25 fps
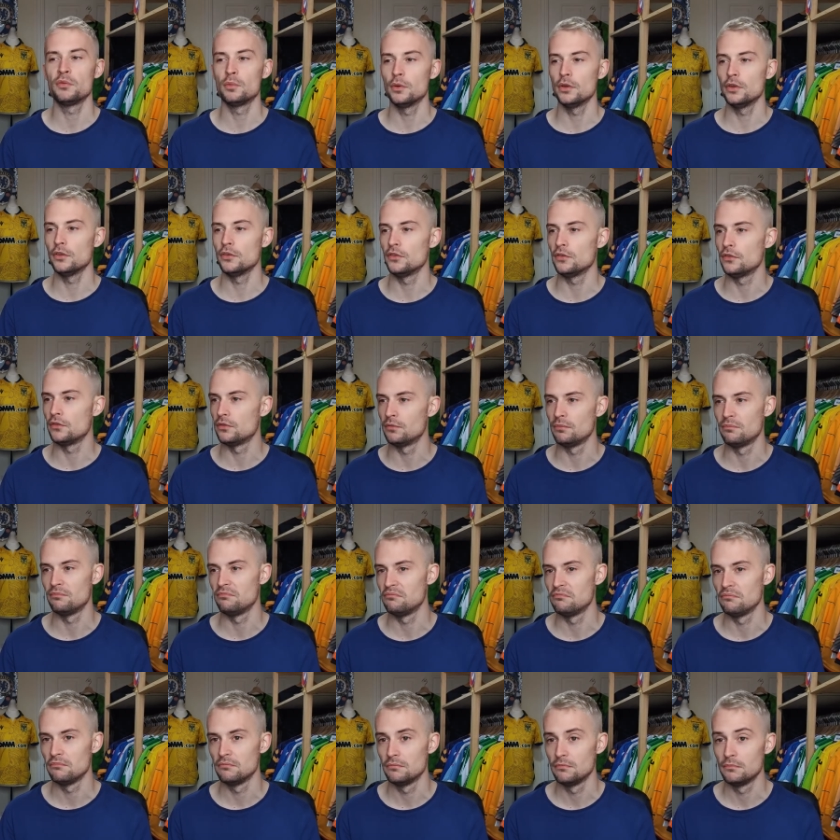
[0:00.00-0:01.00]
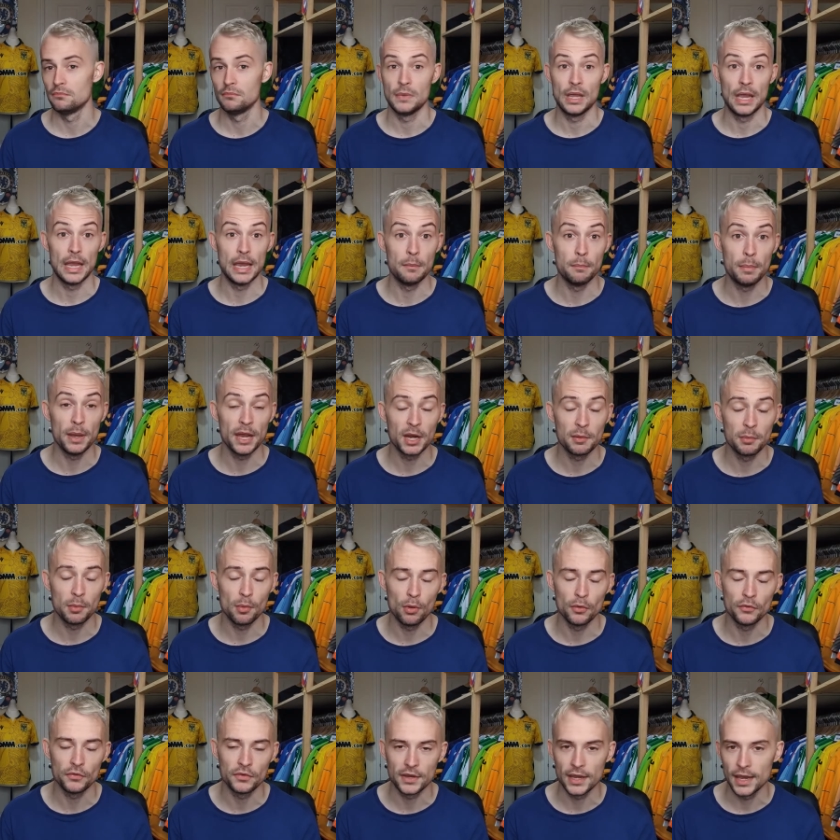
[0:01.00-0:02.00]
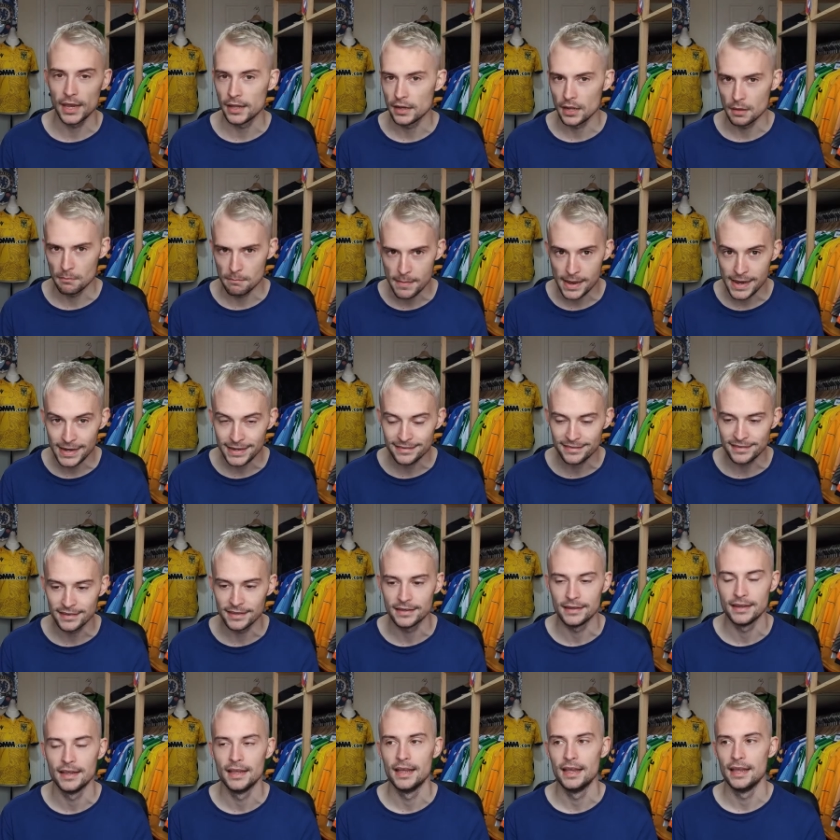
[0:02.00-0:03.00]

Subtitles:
was impeccable once again. Amazing.